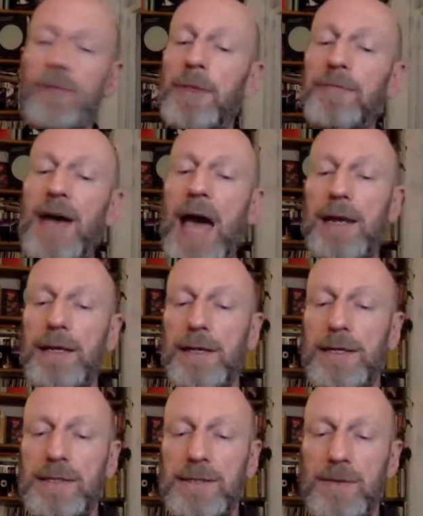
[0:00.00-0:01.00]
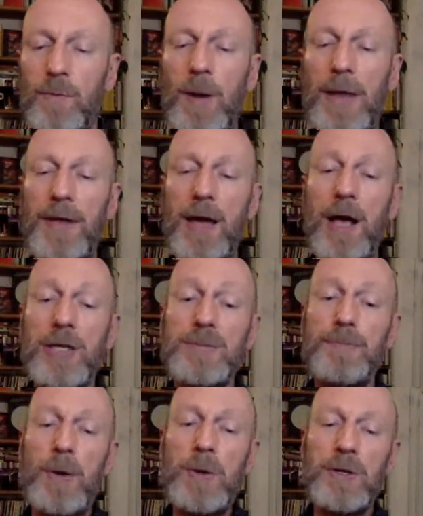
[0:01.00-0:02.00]
from the valleys where they are
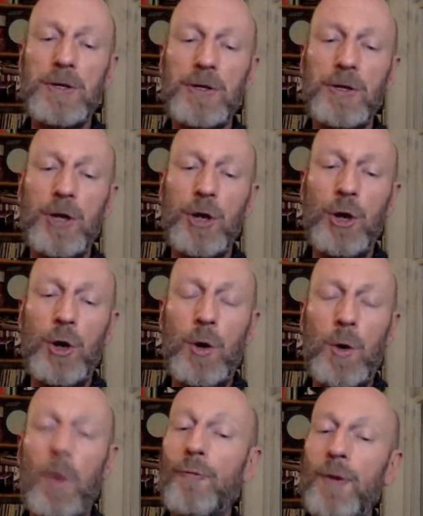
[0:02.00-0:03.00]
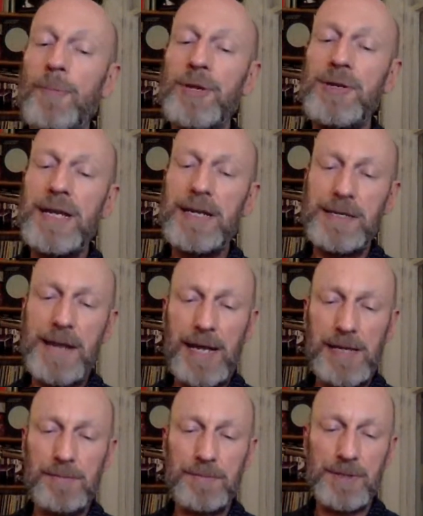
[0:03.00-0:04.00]
spoken, or from the
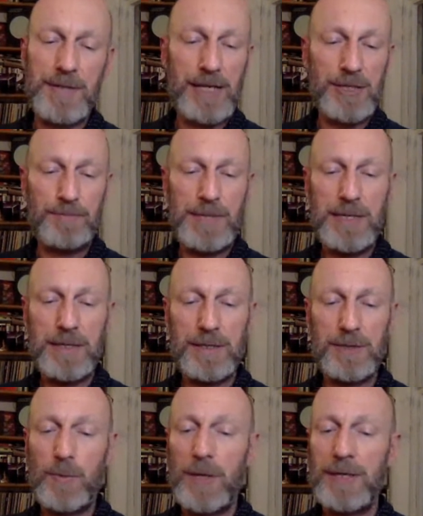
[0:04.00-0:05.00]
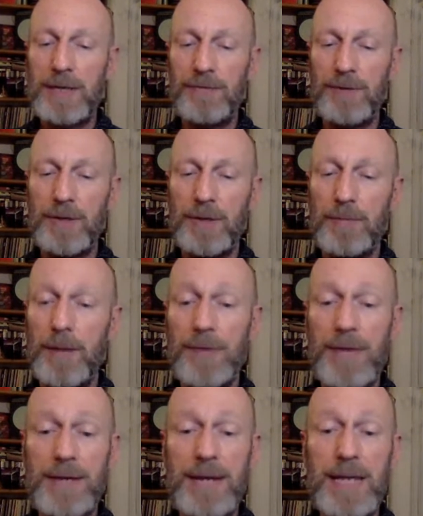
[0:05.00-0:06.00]
nicknames their speakers were given by
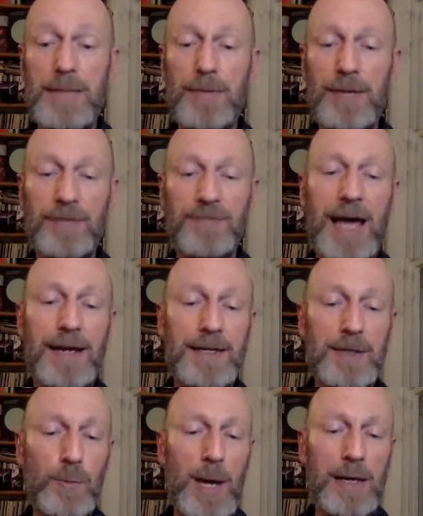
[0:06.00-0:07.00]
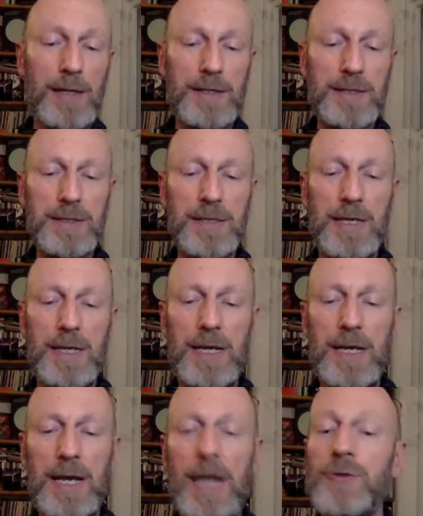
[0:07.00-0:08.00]
their neighbouring valley dwellers.
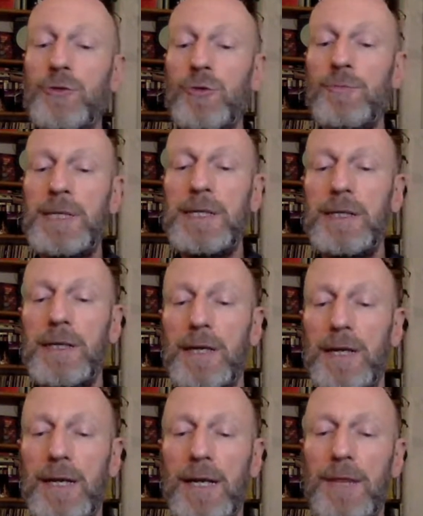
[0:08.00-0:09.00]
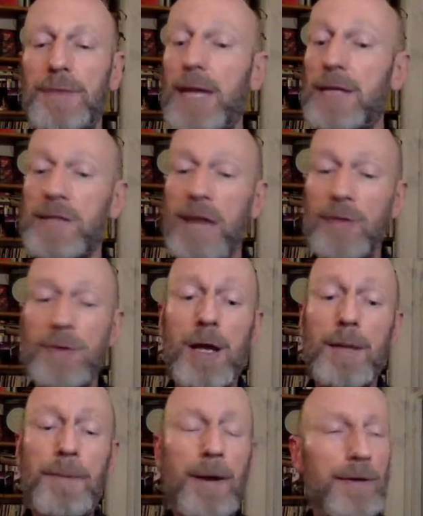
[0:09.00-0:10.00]
And to me, they sound
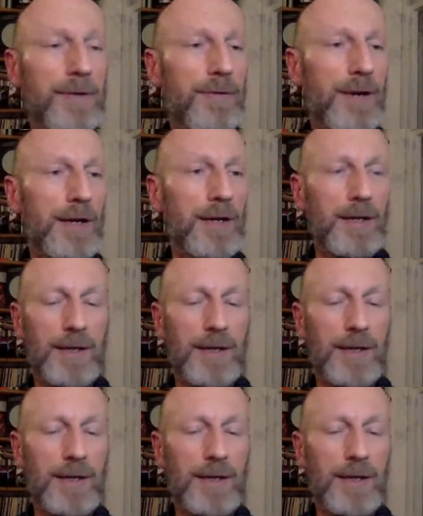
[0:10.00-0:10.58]
like poetry,